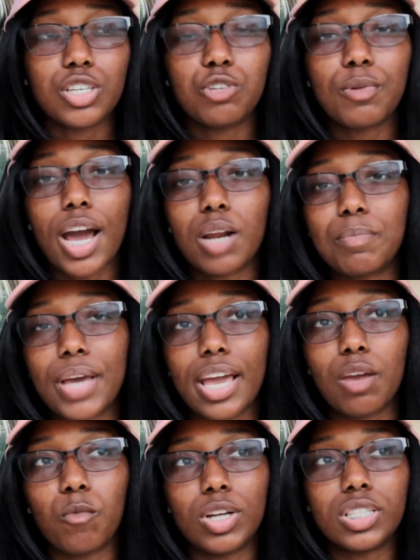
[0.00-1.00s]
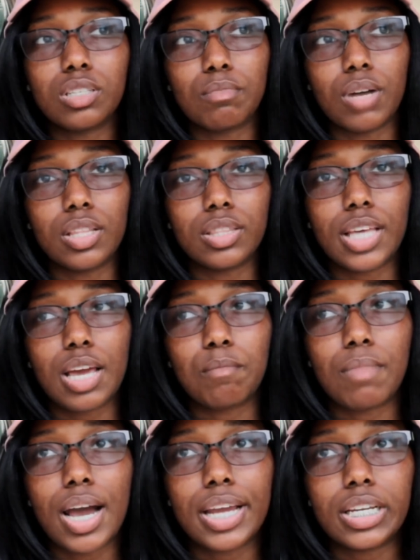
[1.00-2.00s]
you gotta pay once a month, and
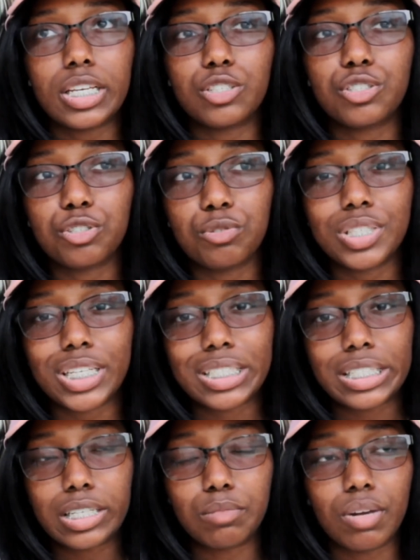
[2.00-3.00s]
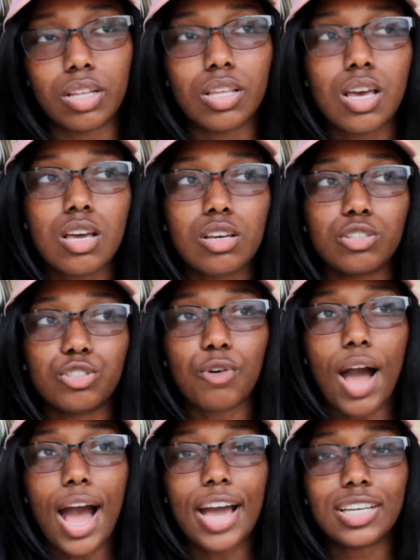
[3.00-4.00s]
mine is $216 a month. So
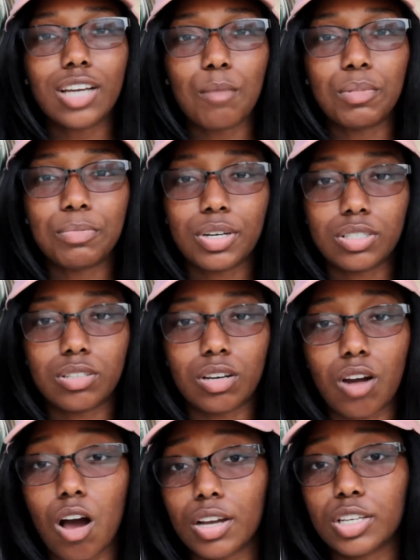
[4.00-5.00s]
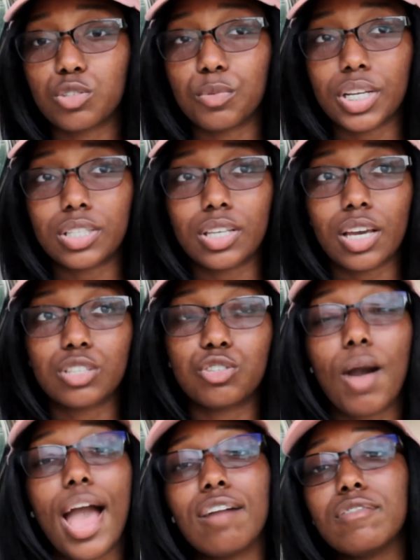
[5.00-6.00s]
I got my braces on August 26th.
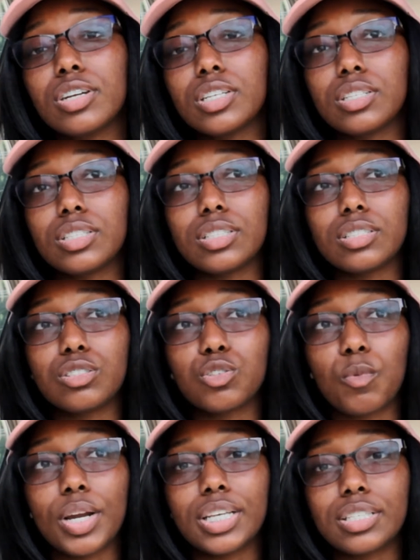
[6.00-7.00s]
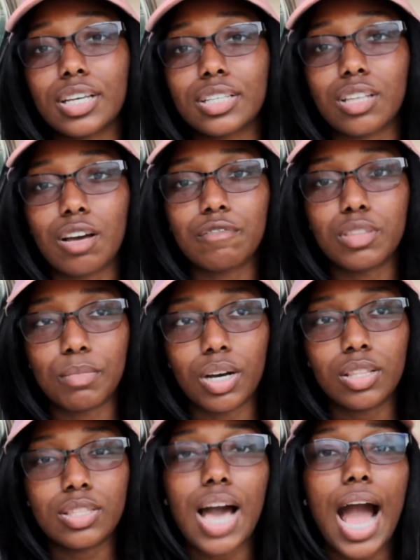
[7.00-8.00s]
So every 26th of the
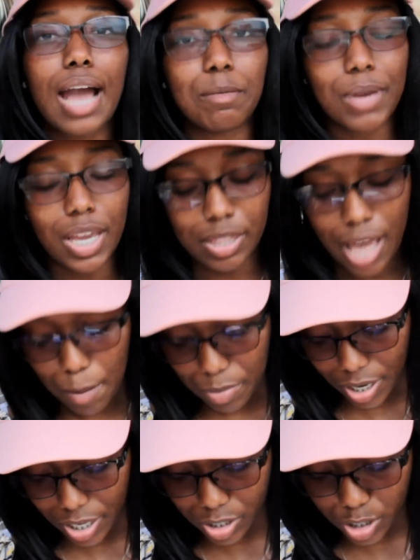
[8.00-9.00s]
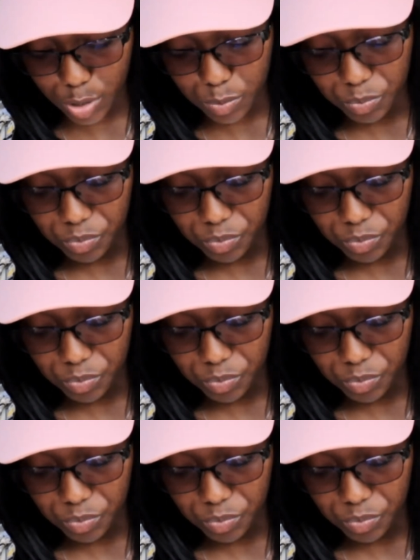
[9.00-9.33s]
month, I pay that price.